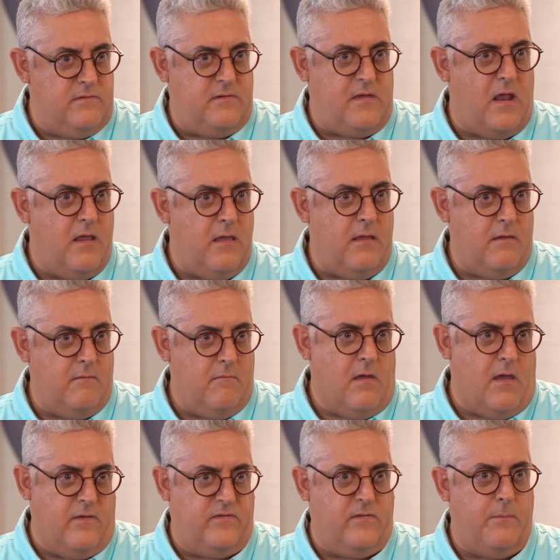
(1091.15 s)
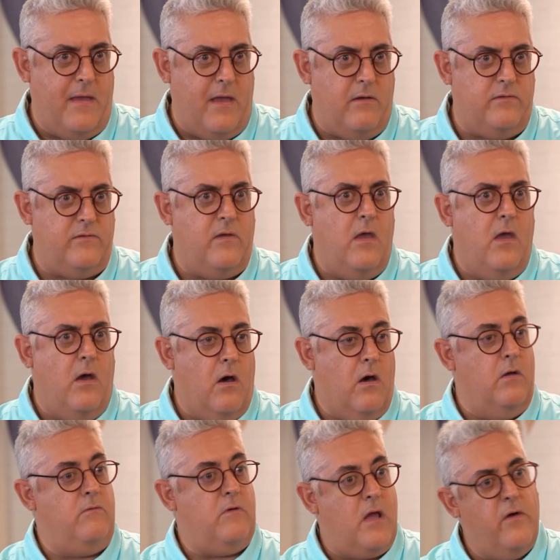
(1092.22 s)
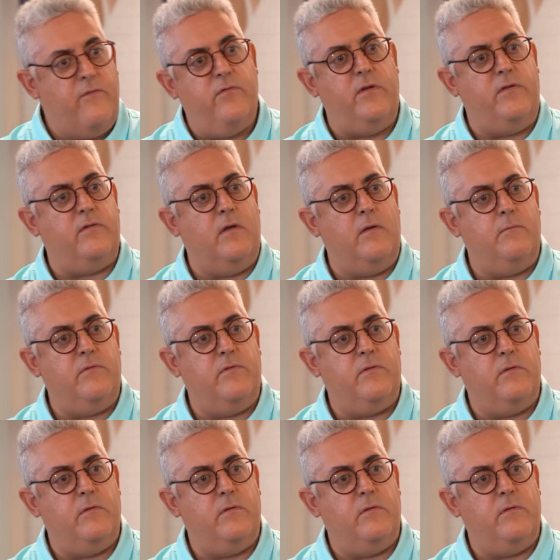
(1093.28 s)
telling us about on recovery times?